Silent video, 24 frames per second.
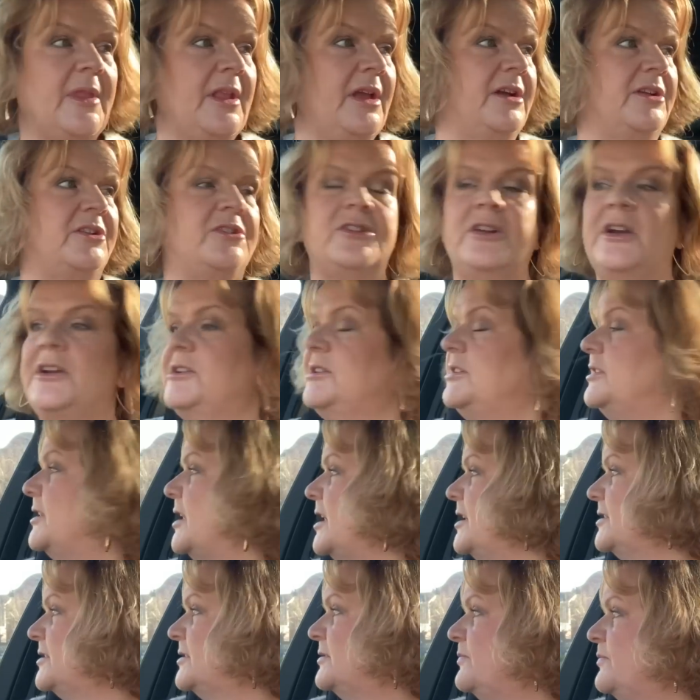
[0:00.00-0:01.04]
I tried to
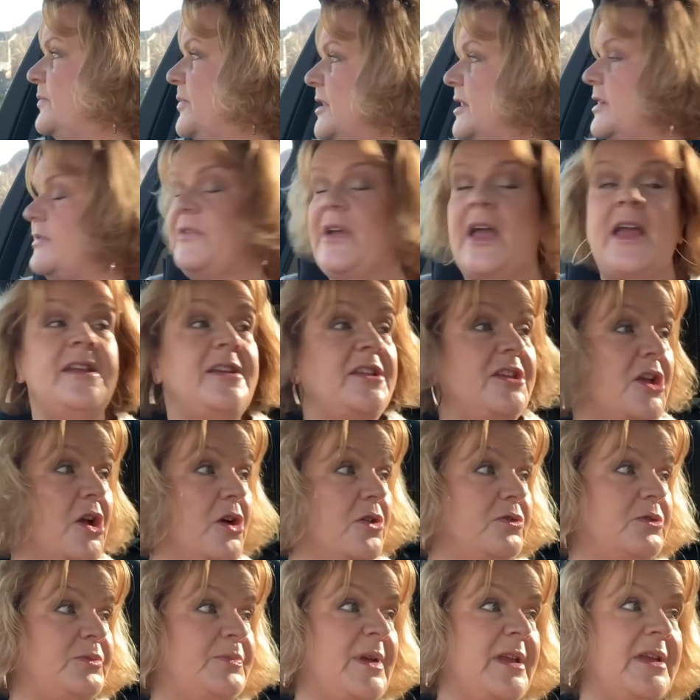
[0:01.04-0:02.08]
get some beef, any
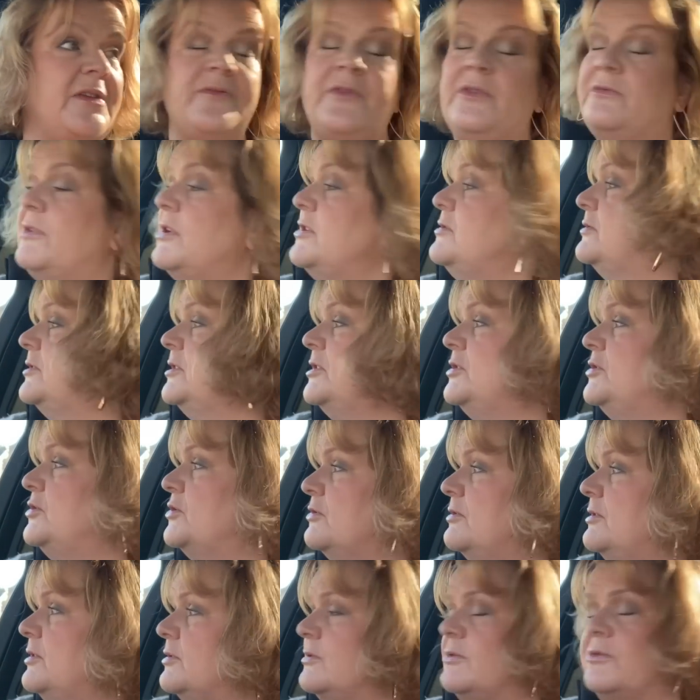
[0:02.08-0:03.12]
old beef, a roasting
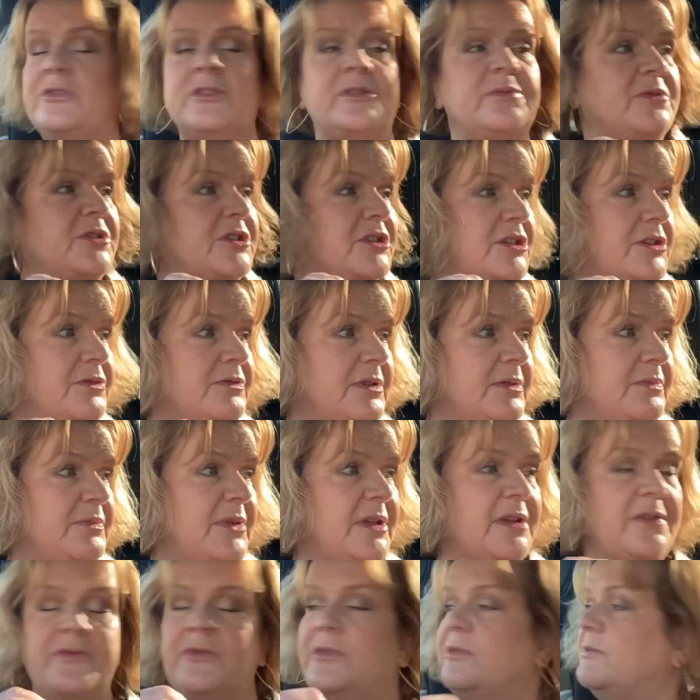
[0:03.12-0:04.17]
joint or some stewing
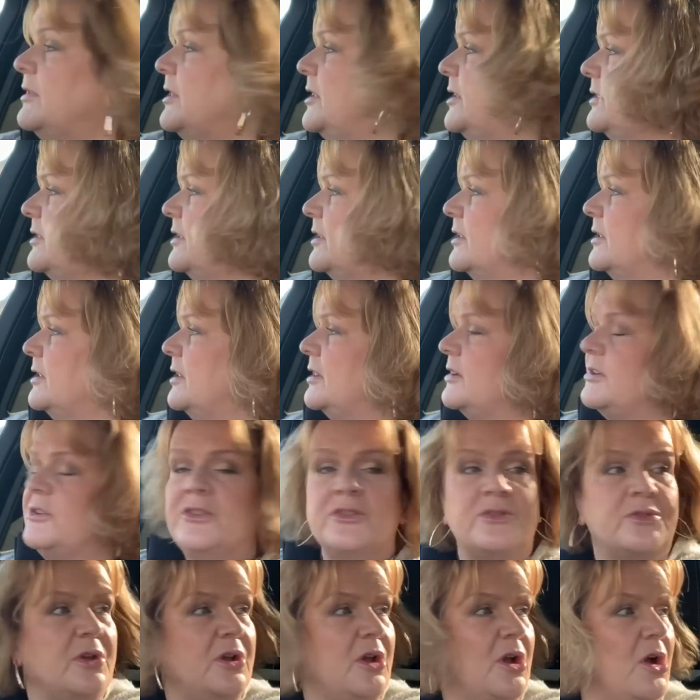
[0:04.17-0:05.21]
beef or anything, and it
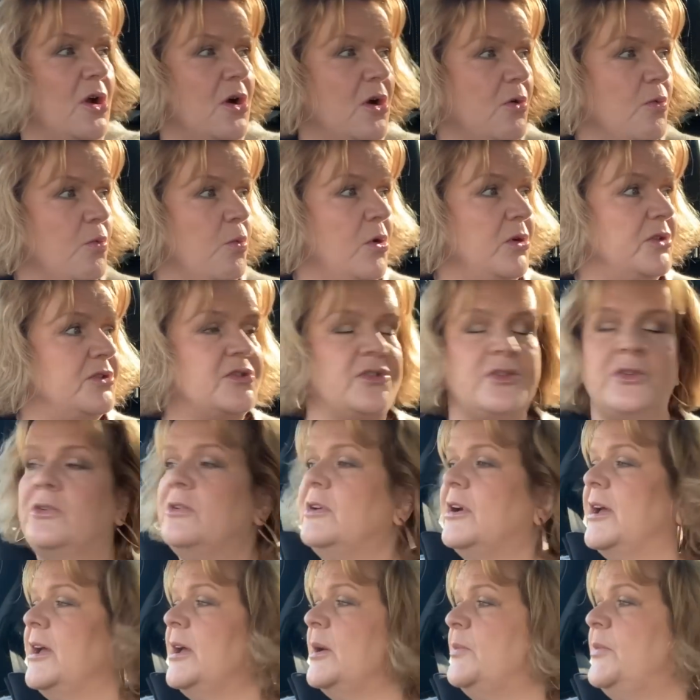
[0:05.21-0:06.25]
just was
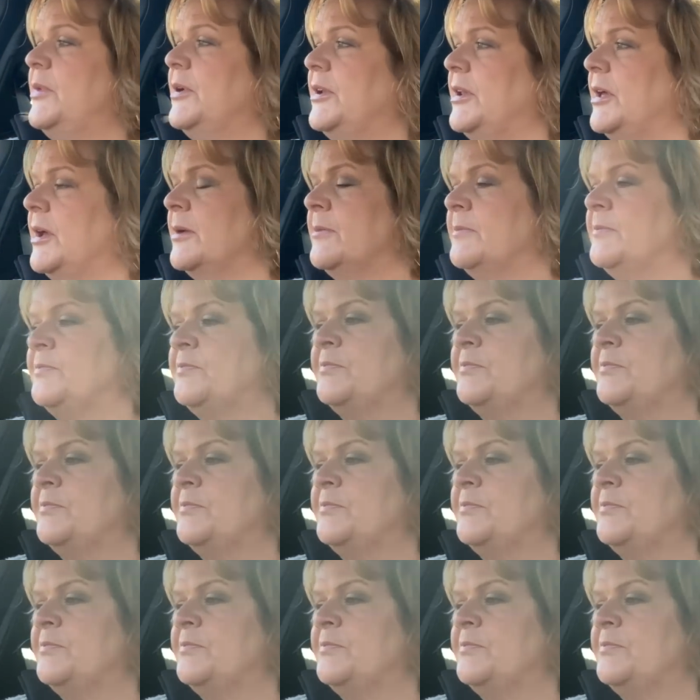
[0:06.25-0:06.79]
not happening,